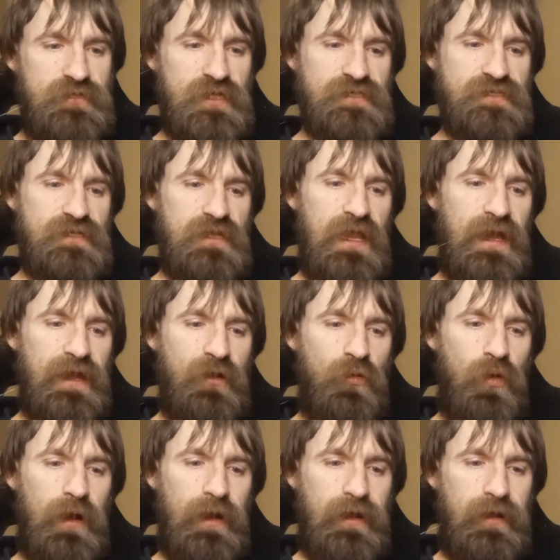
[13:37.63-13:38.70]
Just lie
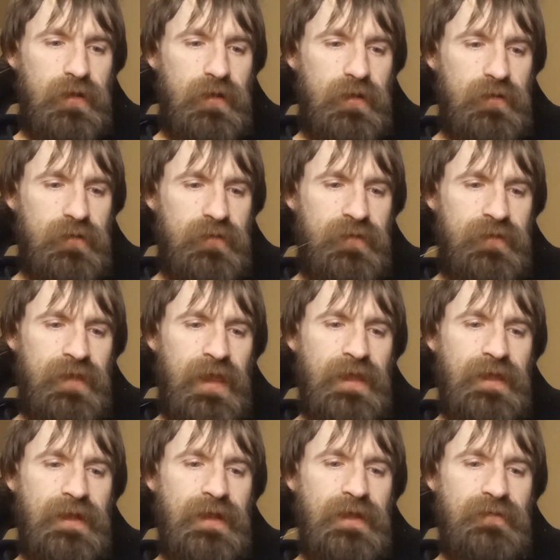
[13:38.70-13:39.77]
quiet and
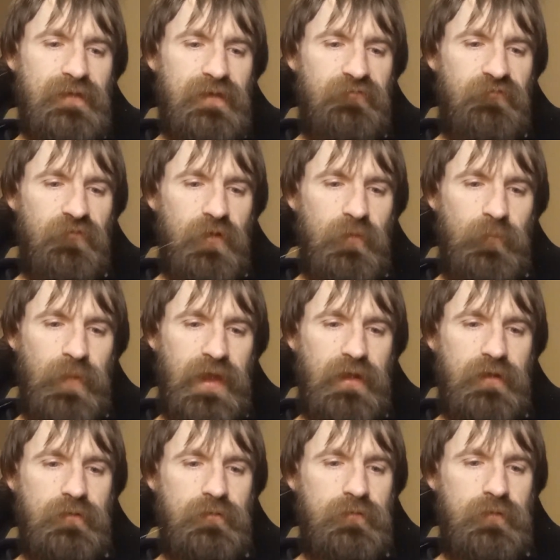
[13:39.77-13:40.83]
take it easy for a
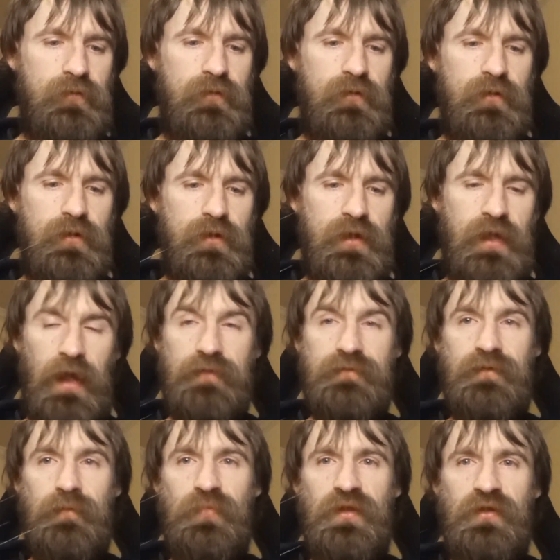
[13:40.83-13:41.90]
bit.
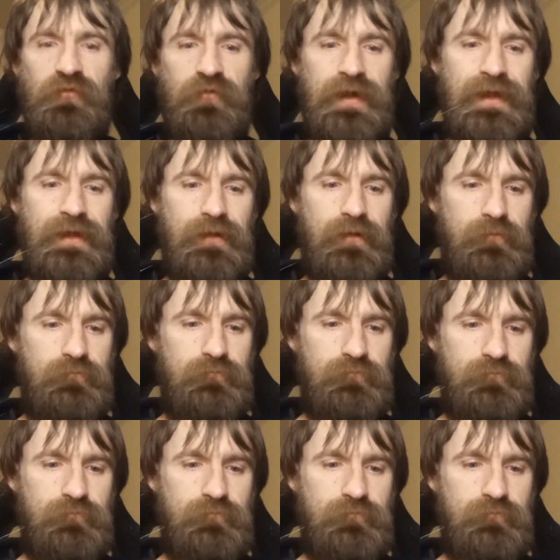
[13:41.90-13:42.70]
Got something to read?"